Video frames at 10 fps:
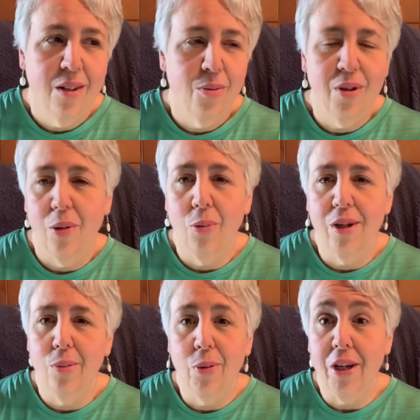You know, what
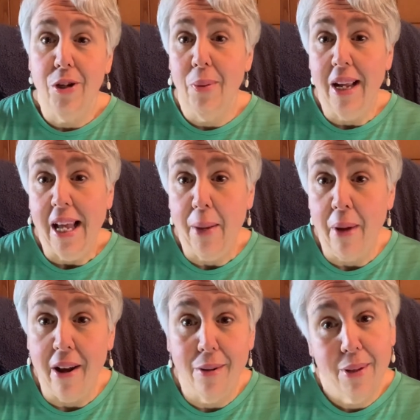you're putting in your pancake
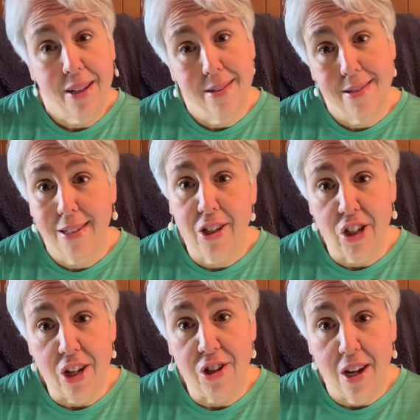batter because you can
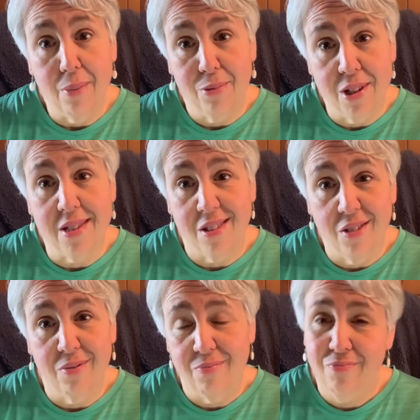change it up with this little